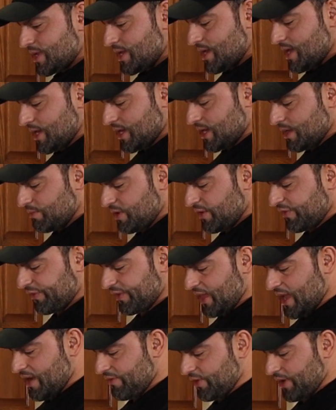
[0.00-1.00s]
it can be
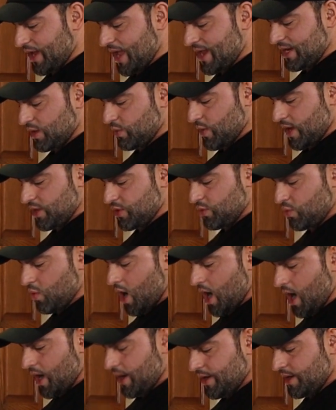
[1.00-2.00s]
flavored any way you
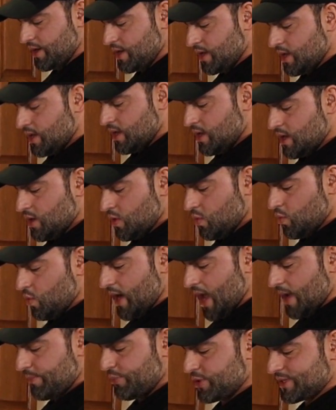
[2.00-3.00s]
want
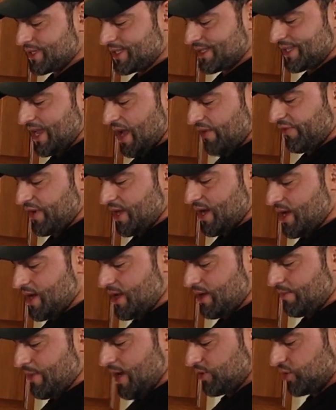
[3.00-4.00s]
when I put
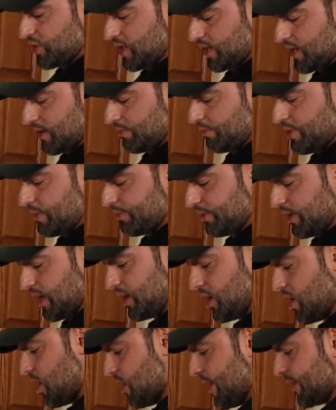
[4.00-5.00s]
stevia in my chicken, people are
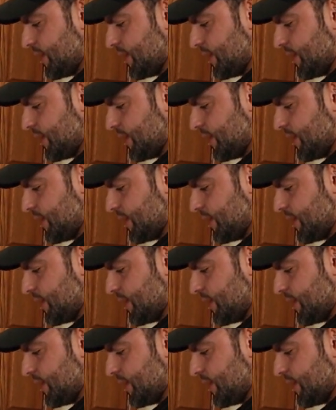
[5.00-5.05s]
like, oh,